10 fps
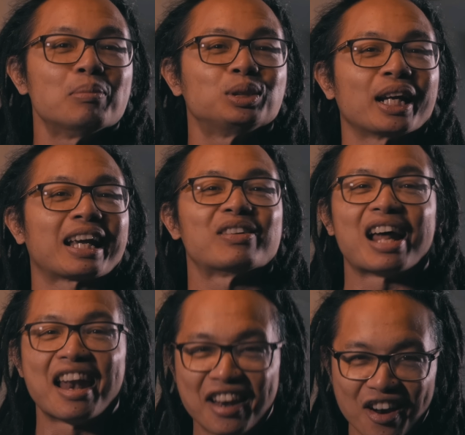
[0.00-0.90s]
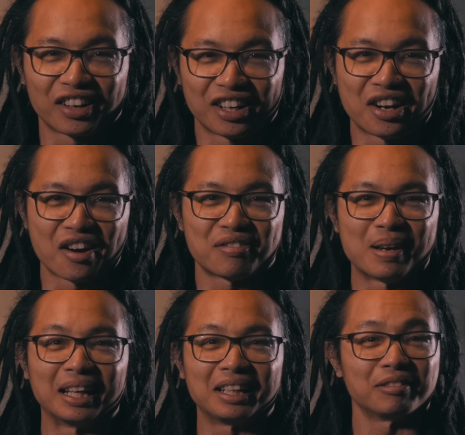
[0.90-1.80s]
check out another knife
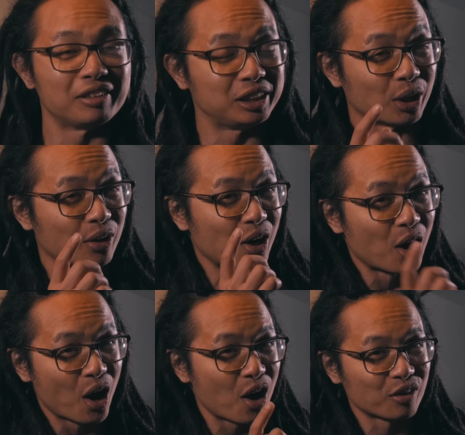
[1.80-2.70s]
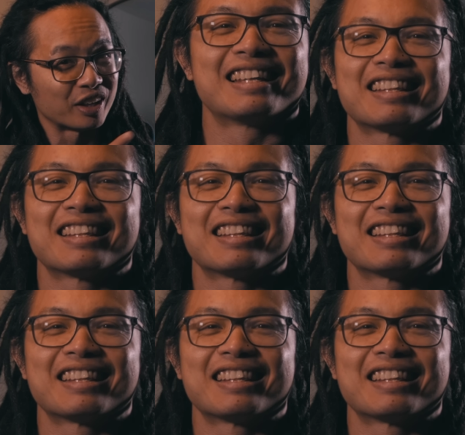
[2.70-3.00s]
making video over here.